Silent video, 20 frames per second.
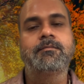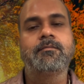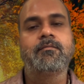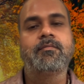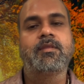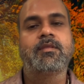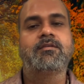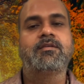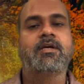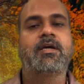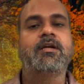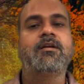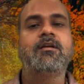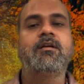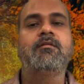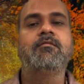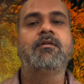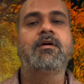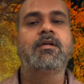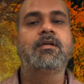
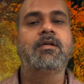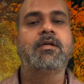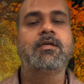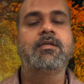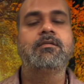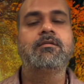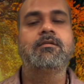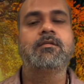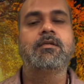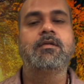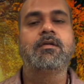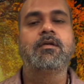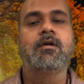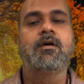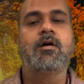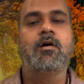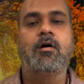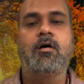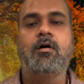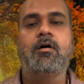secondary vahana is
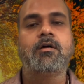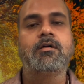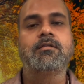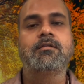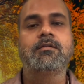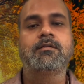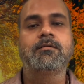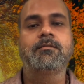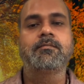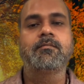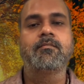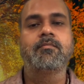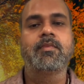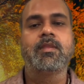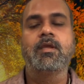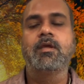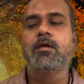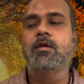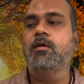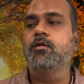horse.
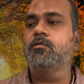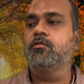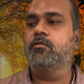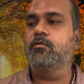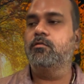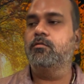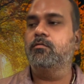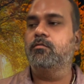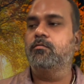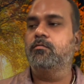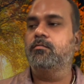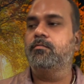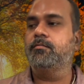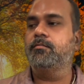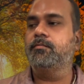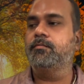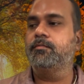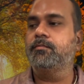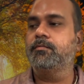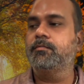So
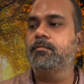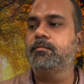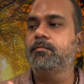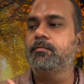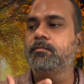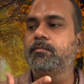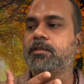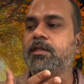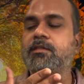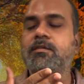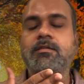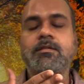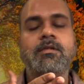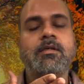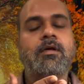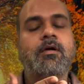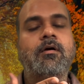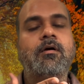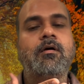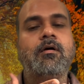this
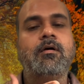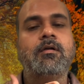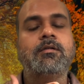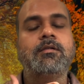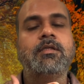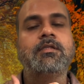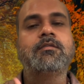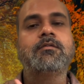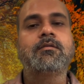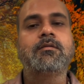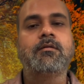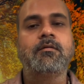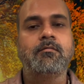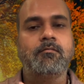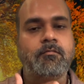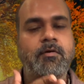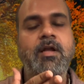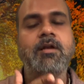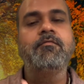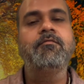
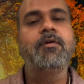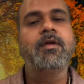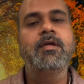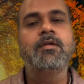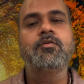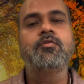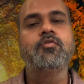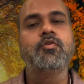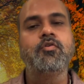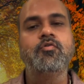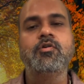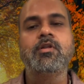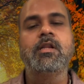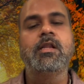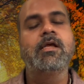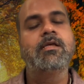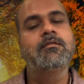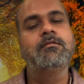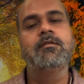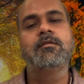one way to
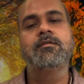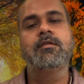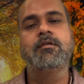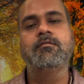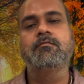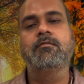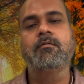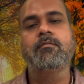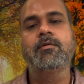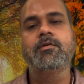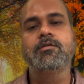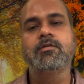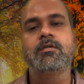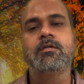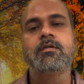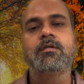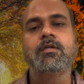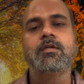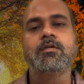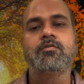utilize this
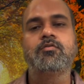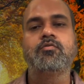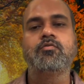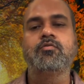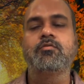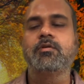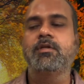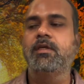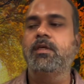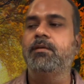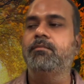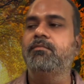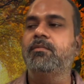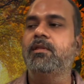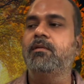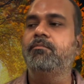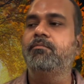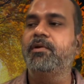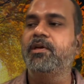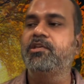information is to keep the
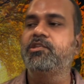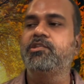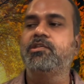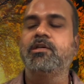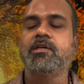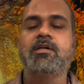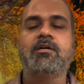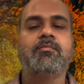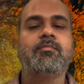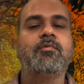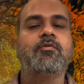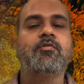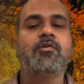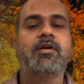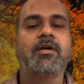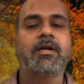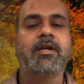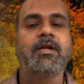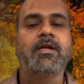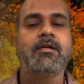picture,
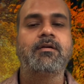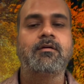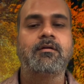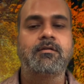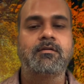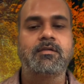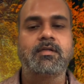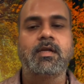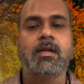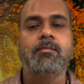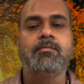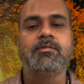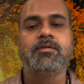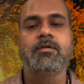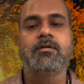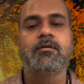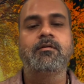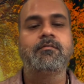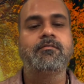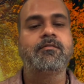portrait, or
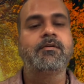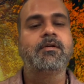sculpture of